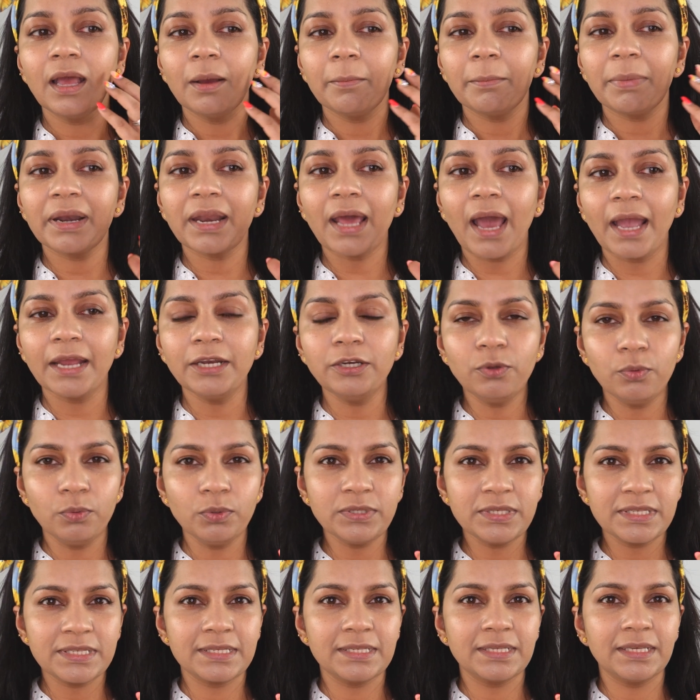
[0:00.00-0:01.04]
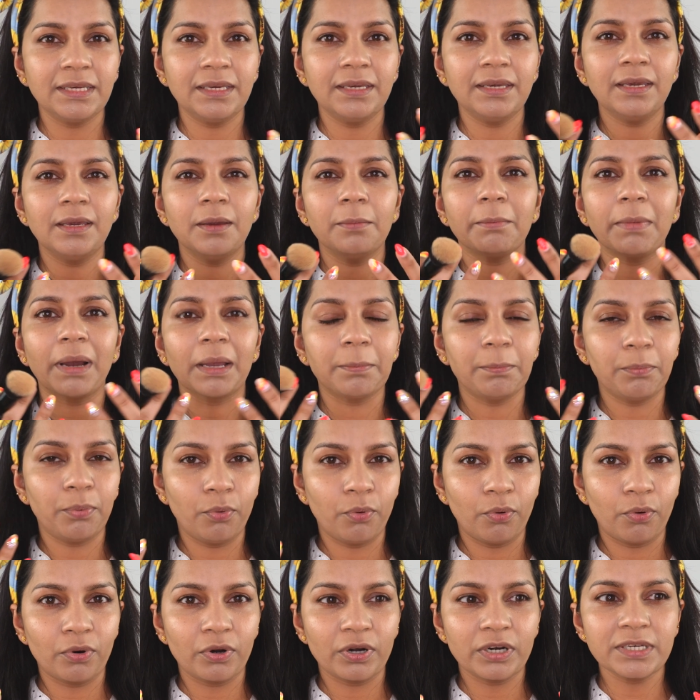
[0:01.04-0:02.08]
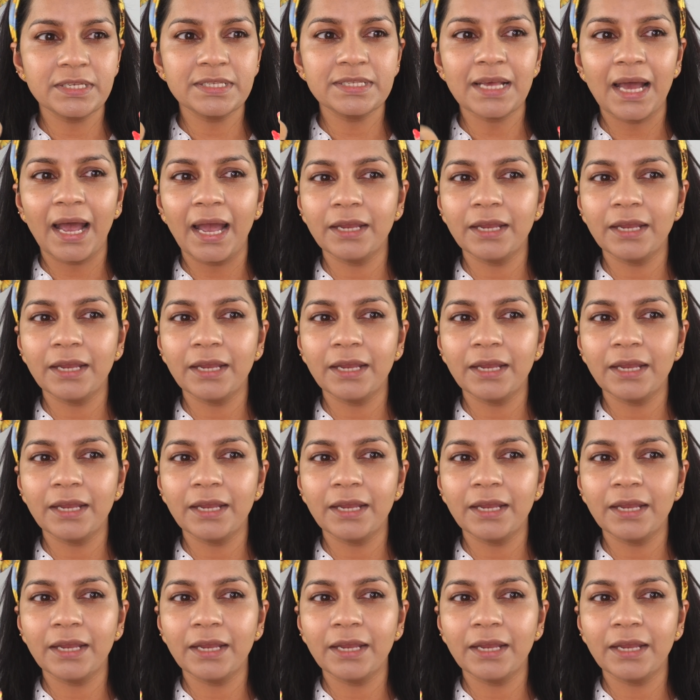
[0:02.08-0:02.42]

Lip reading: but I don't see my pores.